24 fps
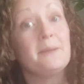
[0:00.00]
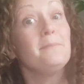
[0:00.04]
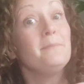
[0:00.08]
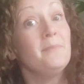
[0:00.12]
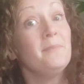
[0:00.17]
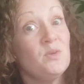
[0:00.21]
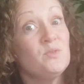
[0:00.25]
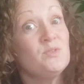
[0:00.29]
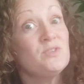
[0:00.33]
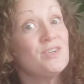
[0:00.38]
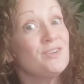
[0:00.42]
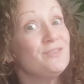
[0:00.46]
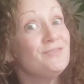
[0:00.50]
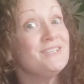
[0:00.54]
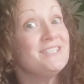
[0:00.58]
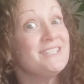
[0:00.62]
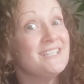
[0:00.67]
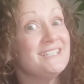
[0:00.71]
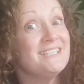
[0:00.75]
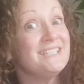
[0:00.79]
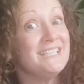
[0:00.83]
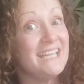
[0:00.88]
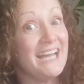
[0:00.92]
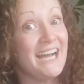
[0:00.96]
Most of us are
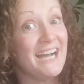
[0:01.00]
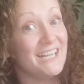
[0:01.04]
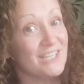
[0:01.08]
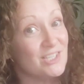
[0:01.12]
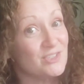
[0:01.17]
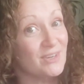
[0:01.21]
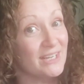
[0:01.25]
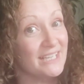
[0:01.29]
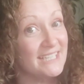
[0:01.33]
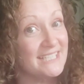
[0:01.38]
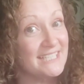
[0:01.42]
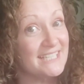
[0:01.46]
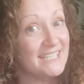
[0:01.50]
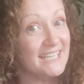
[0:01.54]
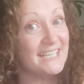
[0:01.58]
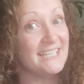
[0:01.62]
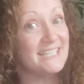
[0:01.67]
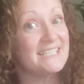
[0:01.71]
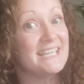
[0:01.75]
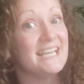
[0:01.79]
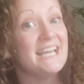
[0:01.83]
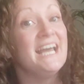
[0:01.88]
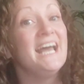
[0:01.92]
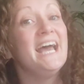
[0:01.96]

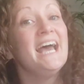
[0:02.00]
dehydrated,